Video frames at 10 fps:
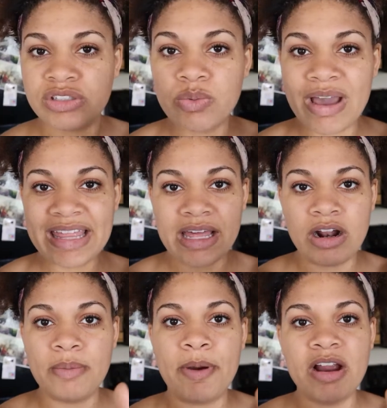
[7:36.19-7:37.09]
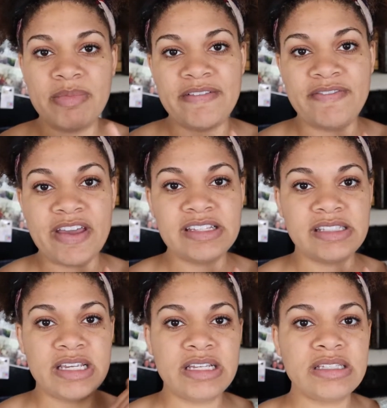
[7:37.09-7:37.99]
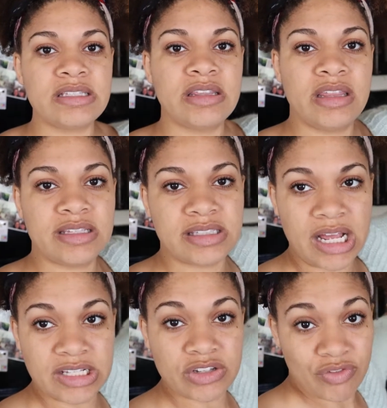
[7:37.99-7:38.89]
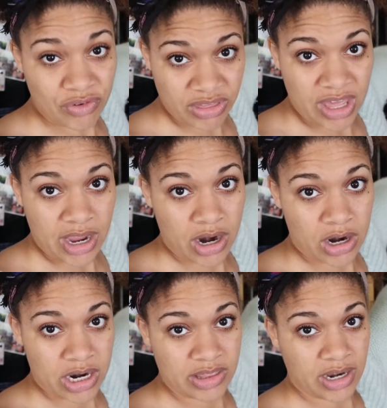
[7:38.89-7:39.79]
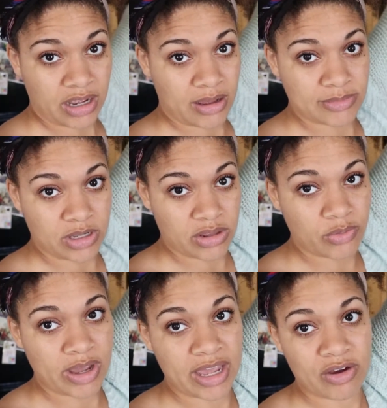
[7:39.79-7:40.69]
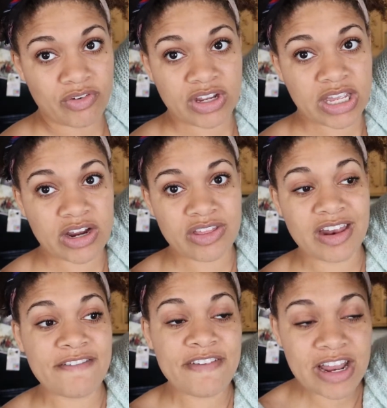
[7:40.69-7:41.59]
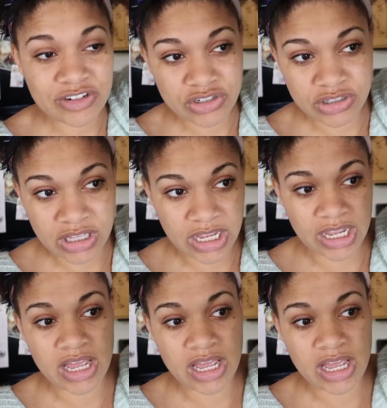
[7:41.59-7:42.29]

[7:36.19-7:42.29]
the way that our apartment faces, the sun's over there and then it comes all the way over here and then eventually